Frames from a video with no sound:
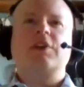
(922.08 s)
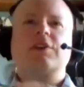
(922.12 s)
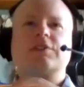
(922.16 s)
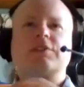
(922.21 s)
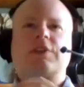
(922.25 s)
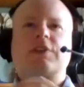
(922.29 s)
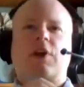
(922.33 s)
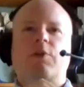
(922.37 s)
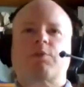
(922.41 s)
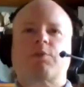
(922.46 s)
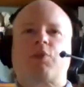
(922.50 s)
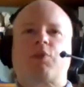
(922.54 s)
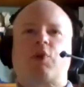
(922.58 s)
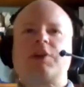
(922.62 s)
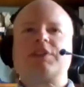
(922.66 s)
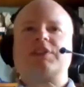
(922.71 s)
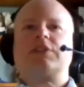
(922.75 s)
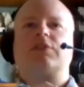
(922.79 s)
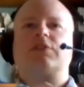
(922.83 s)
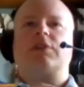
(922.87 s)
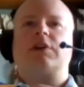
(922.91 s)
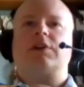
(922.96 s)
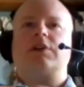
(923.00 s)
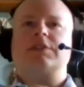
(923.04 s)
So boys
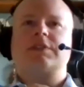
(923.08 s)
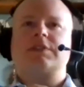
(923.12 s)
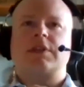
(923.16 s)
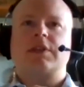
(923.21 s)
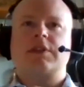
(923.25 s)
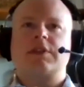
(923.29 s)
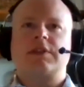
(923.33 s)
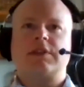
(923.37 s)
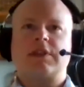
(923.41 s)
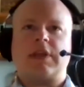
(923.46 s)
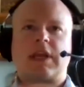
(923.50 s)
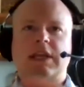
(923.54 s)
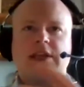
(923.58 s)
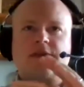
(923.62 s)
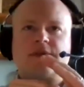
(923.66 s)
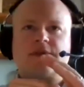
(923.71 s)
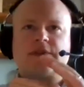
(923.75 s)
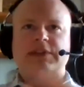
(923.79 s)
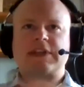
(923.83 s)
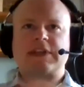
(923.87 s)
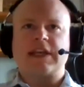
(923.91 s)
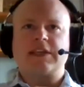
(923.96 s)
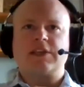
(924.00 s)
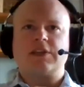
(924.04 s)
and girls, thank you
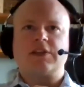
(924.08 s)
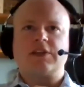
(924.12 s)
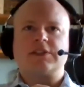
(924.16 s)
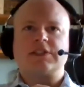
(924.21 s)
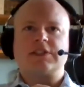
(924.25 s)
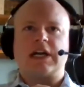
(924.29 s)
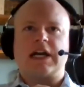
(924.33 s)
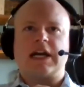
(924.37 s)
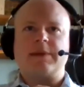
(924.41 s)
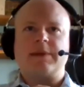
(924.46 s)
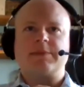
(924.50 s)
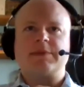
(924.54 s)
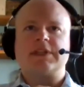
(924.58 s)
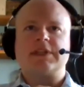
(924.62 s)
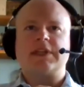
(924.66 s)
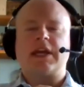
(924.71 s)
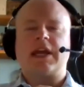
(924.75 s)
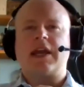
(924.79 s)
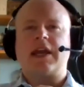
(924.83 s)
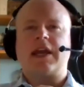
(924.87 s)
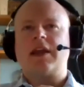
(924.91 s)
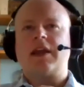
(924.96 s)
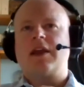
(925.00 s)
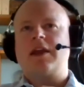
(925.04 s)
for taking your time
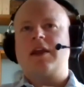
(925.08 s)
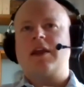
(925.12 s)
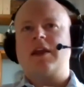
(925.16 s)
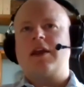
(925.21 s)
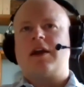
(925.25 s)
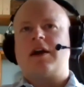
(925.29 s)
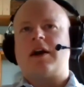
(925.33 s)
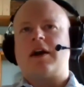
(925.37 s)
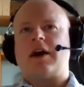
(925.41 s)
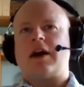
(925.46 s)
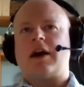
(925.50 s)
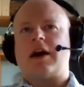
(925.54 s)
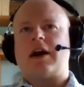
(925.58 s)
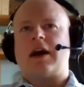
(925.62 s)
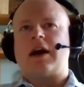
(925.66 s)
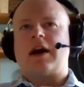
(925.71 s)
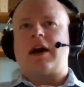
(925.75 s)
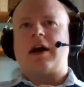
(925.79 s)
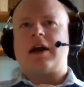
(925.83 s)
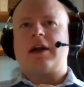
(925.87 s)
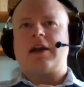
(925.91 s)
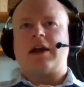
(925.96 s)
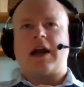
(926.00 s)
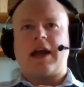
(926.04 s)
today.
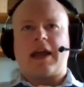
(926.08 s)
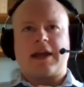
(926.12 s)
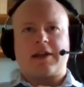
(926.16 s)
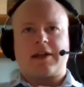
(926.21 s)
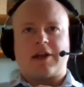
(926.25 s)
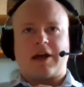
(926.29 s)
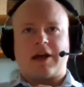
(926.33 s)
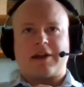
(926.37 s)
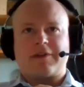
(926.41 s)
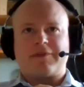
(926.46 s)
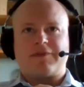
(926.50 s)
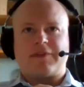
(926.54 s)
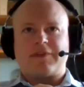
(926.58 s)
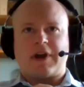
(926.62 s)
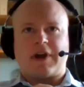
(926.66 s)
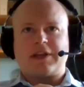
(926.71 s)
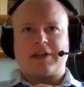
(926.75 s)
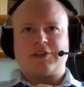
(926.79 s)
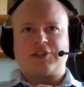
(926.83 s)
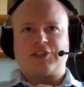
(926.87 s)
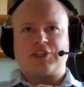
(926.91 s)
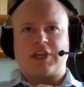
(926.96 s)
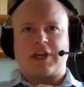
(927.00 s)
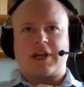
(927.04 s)
I had a lot of
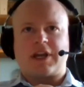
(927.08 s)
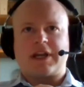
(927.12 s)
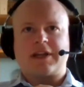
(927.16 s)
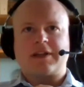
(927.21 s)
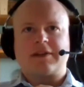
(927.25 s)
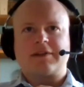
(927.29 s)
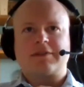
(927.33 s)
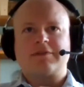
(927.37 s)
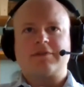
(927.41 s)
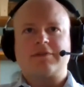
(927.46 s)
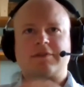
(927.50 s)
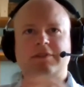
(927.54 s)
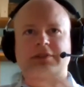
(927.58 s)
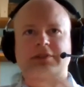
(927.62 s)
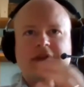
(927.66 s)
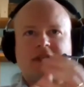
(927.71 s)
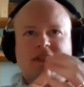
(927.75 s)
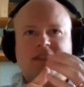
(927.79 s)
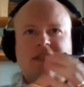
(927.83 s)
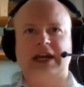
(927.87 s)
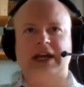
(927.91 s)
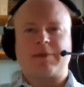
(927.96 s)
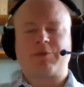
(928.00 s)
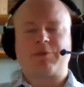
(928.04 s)
fun sharing
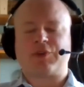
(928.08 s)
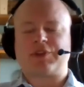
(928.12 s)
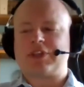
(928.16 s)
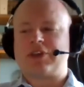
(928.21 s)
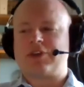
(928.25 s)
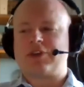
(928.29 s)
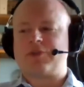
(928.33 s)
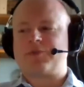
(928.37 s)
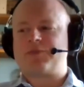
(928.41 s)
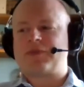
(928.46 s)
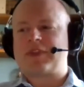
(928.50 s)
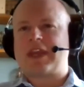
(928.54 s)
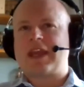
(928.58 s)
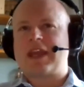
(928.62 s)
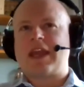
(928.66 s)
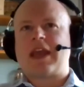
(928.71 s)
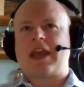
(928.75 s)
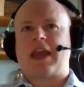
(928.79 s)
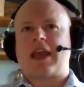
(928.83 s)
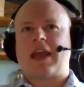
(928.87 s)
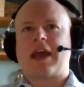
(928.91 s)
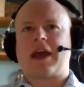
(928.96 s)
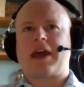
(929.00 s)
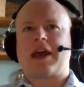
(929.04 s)
this time with you,
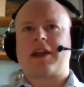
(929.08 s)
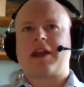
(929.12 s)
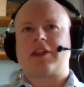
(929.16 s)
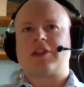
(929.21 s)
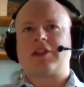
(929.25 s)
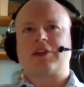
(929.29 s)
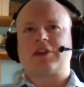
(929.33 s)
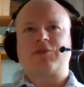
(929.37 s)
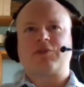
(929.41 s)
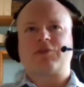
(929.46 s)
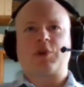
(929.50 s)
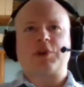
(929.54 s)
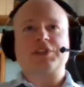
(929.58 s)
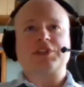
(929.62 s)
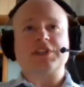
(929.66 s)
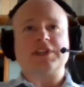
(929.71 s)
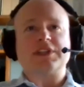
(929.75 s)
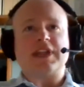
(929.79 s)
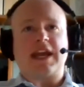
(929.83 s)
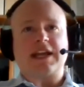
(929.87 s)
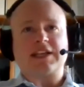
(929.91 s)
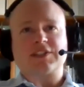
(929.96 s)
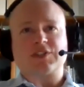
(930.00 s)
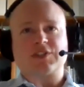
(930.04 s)
and I look forward to
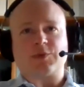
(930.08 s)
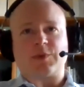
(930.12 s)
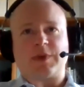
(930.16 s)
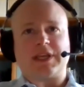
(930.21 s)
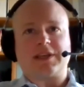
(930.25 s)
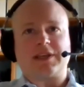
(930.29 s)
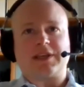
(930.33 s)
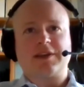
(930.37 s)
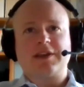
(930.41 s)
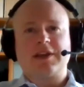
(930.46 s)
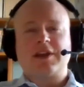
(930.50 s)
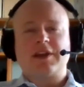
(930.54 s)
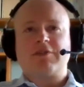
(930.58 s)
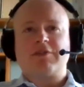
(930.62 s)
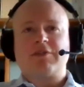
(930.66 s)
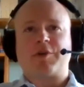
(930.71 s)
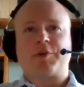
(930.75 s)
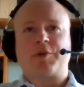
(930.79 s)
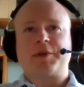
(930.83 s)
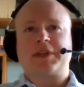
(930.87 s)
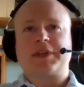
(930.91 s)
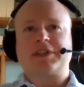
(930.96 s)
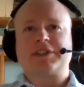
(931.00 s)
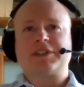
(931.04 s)
next week
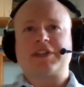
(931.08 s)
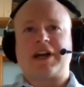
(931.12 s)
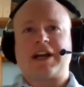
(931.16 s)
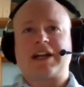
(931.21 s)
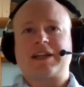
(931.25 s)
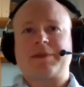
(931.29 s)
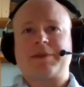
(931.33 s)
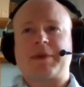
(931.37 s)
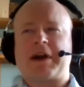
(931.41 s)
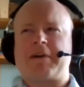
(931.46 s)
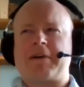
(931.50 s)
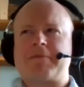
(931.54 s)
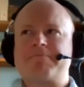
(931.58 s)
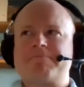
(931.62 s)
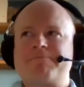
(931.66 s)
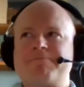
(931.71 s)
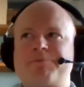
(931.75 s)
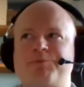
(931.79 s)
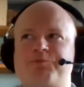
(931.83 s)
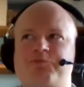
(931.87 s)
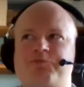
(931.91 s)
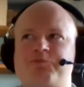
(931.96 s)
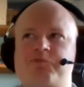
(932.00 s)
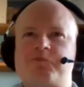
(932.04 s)
where we can talk about,
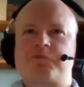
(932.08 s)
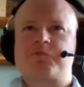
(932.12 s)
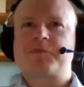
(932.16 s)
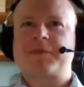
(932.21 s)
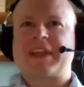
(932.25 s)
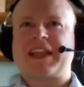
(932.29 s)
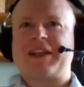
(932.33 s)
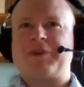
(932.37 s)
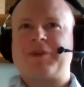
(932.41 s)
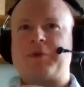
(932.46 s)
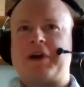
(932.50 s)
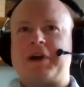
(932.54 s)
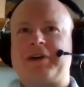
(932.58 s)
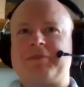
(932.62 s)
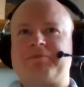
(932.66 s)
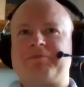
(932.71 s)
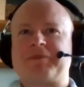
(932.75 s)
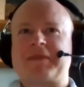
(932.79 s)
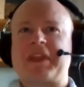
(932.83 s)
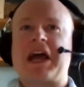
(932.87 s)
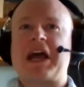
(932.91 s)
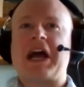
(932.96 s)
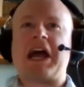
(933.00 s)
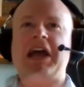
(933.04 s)
well,
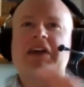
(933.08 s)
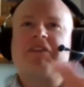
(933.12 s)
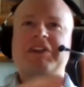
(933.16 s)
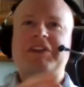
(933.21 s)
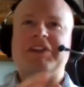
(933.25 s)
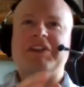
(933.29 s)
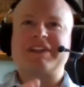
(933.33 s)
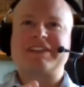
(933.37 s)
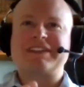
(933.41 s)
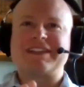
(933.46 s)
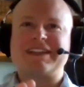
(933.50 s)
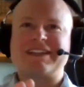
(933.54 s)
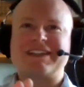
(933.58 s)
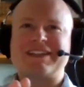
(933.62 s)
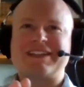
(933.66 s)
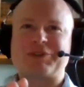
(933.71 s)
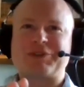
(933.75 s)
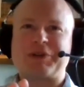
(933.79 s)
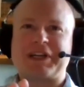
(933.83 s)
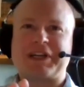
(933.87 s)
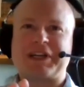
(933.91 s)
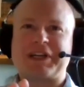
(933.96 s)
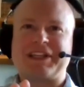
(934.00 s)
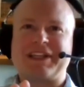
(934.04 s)
I haven't looked at the
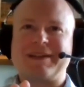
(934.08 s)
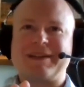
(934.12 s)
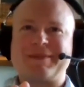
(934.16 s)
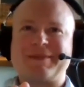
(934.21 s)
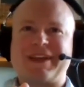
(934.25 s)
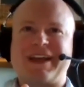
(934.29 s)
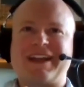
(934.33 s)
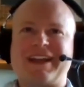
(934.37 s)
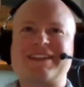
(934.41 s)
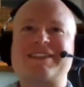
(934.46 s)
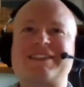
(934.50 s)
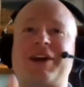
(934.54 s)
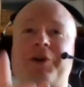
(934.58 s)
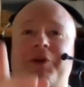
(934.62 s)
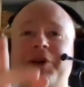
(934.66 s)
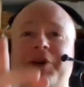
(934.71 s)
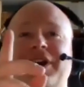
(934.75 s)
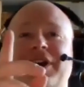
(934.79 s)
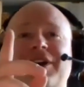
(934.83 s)
curriculum yet, so,